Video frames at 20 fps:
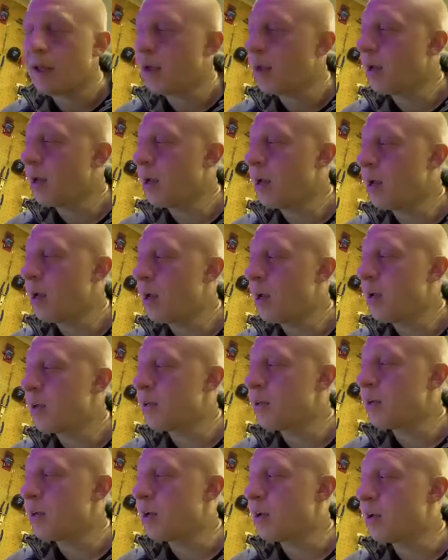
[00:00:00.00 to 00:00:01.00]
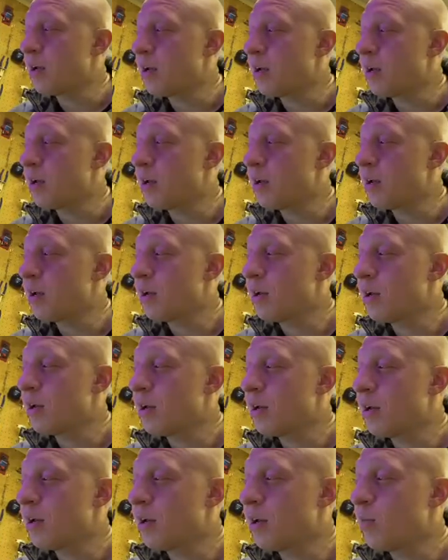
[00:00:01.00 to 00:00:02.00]
And
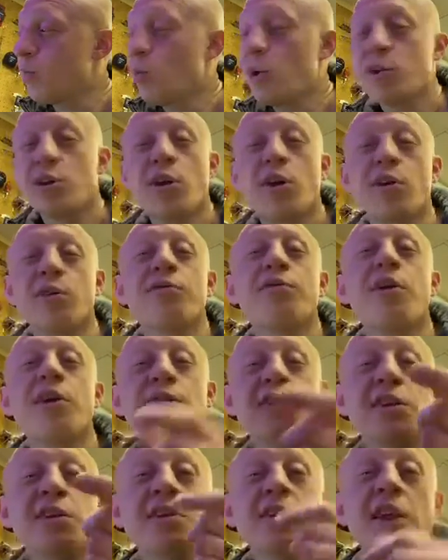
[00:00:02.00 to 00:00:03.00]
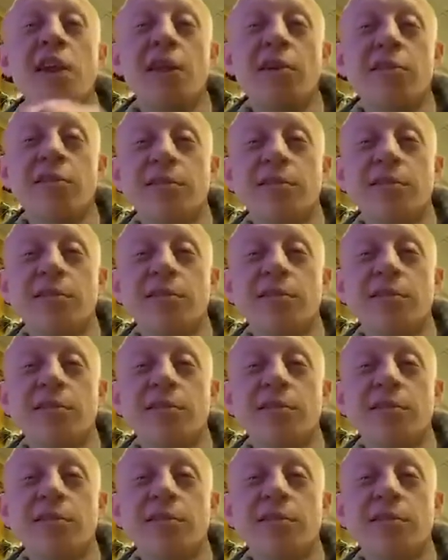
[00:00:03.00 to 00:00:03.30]
my daughter finds a snail.